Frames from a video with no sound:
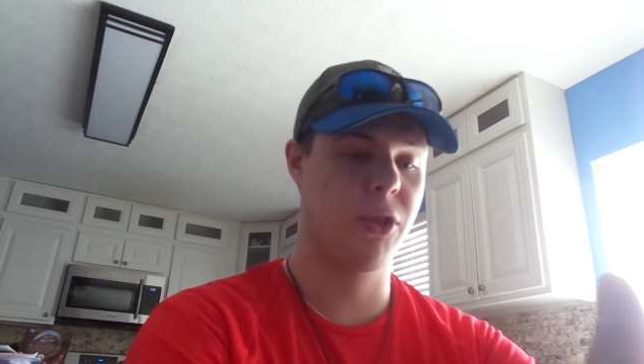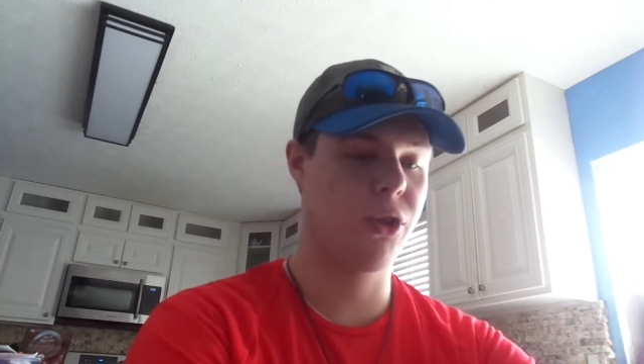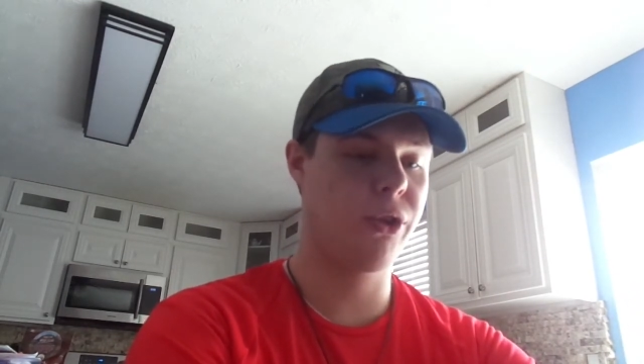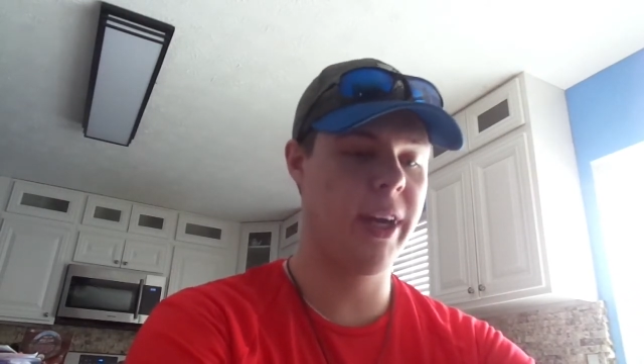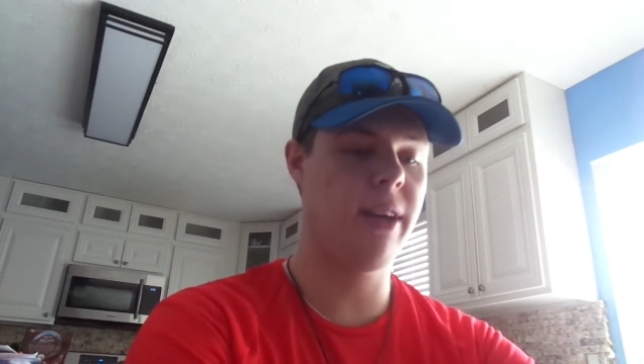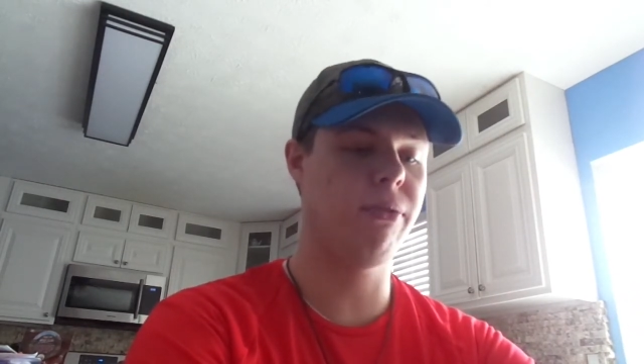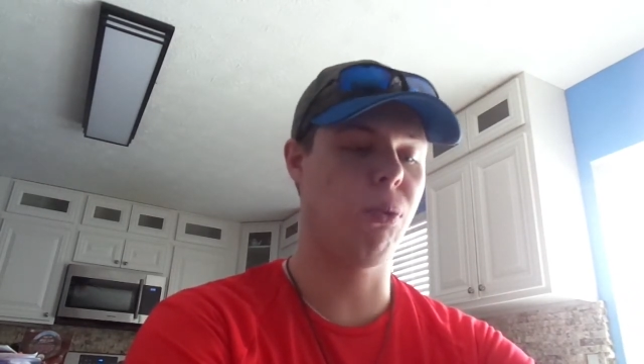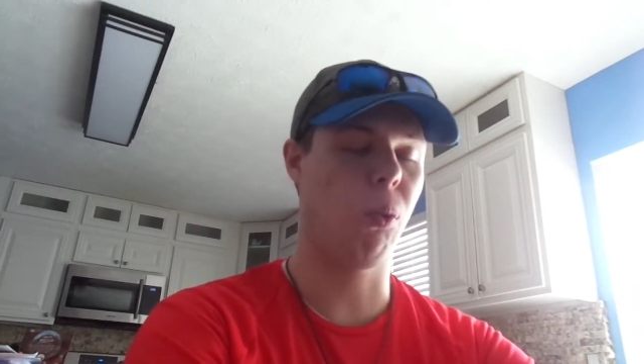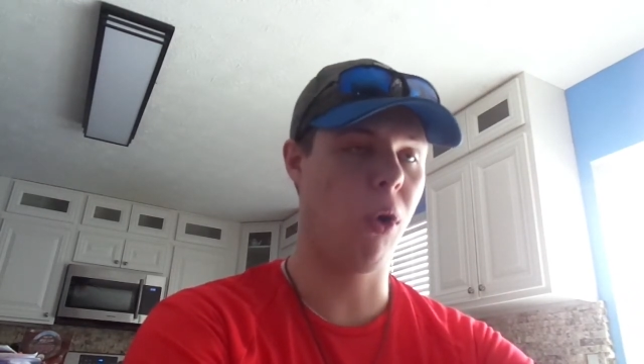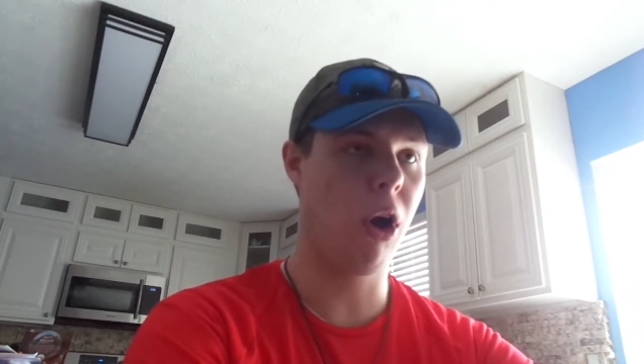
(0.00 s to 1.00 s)

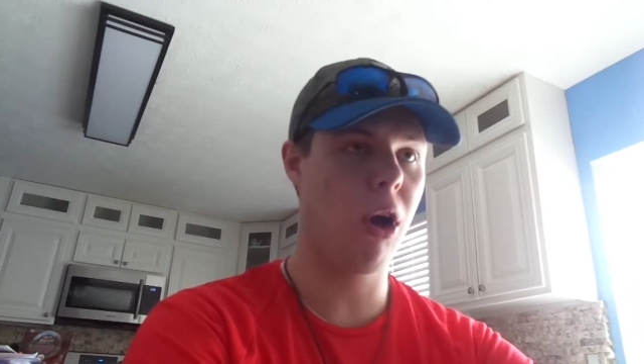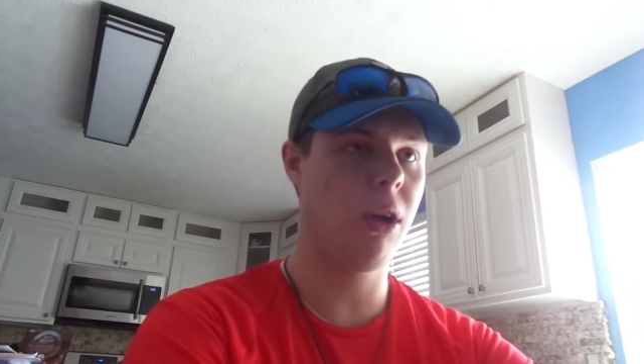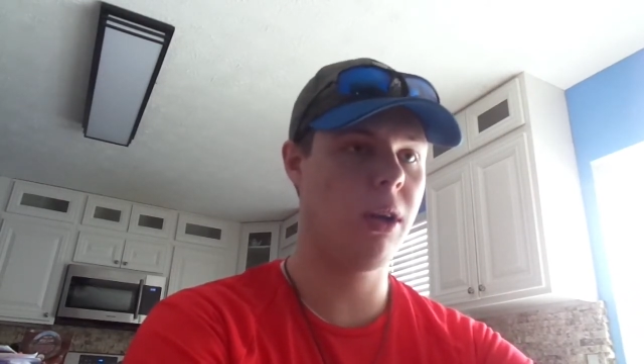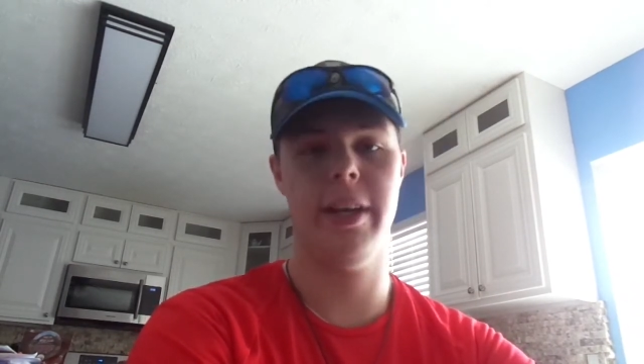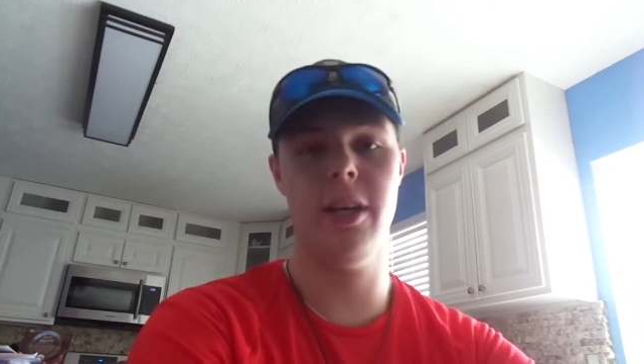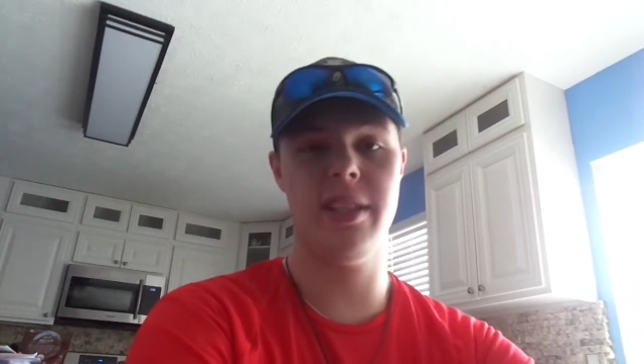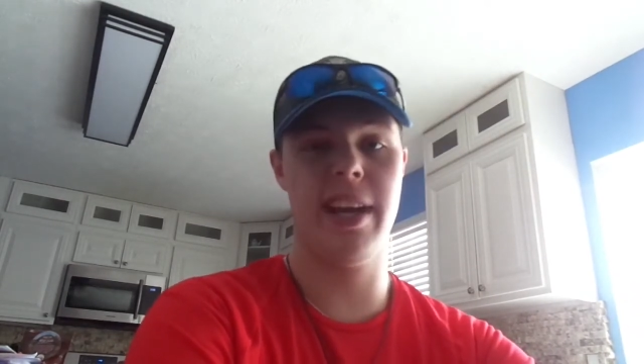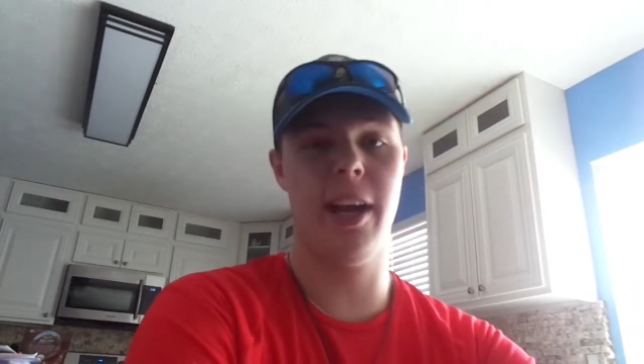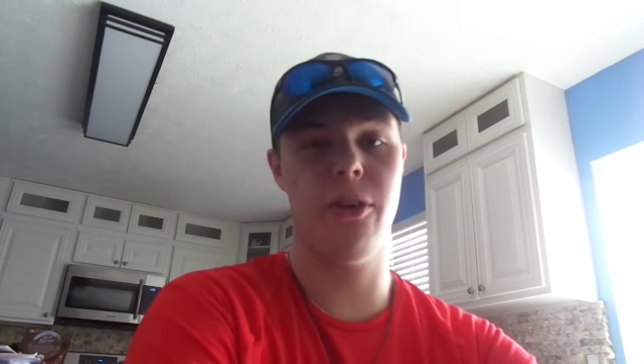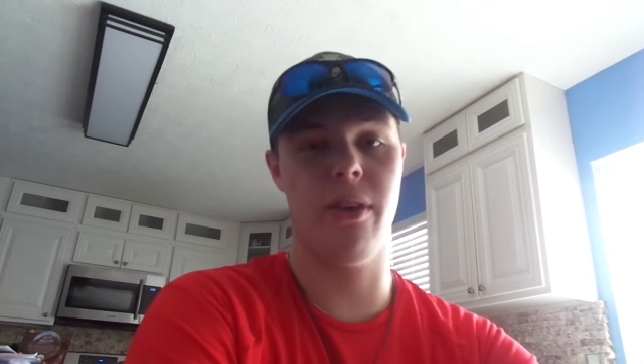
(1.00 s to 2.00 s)
creative wall. Here's an
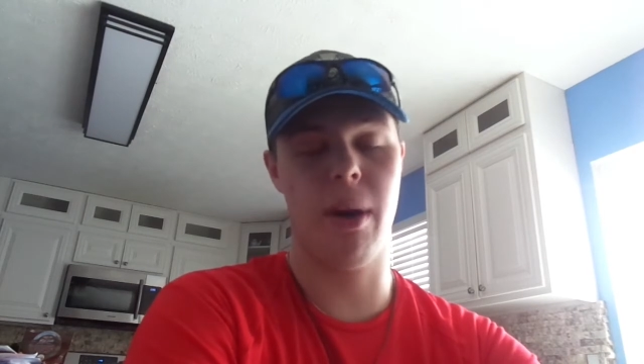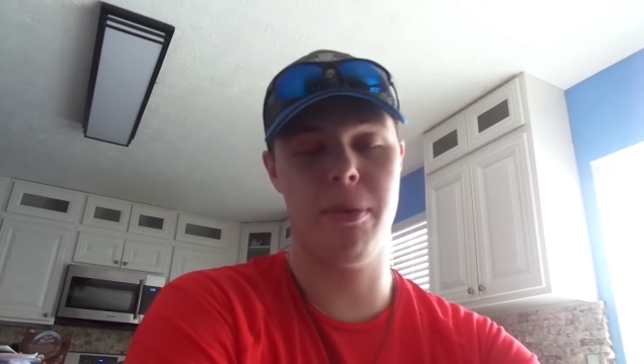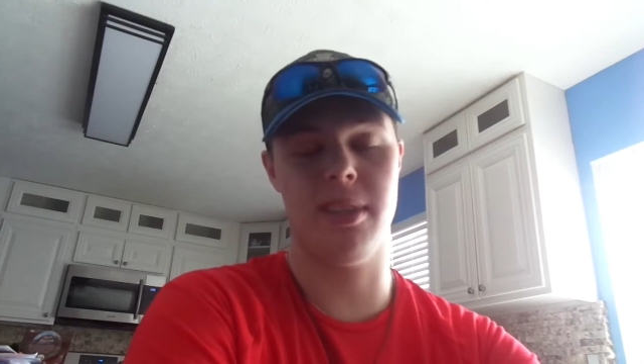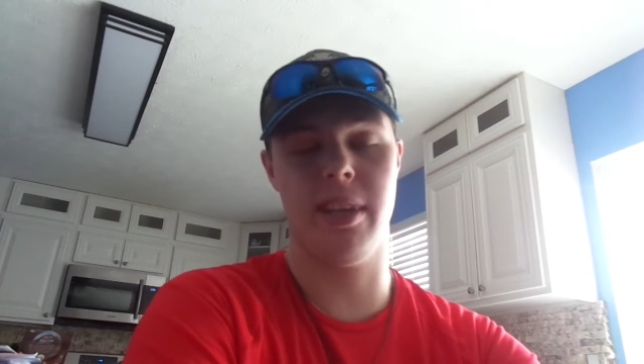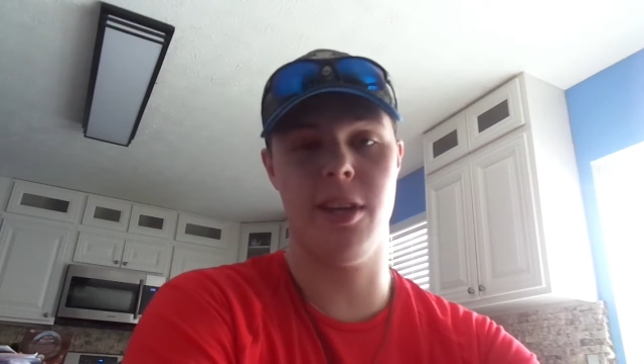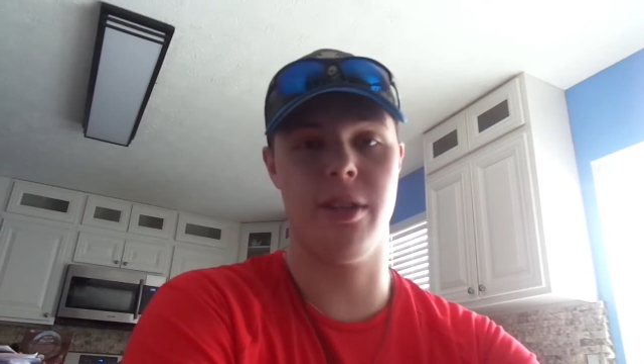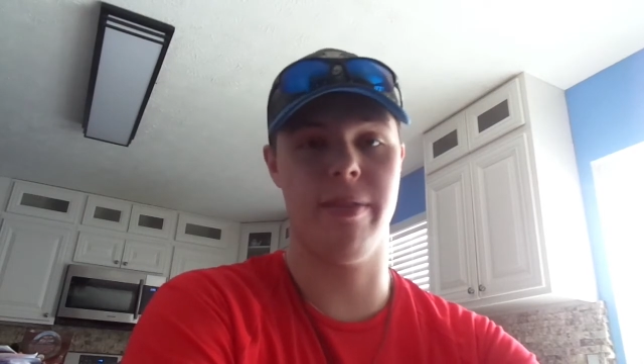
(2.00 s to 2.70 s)
accurate representation of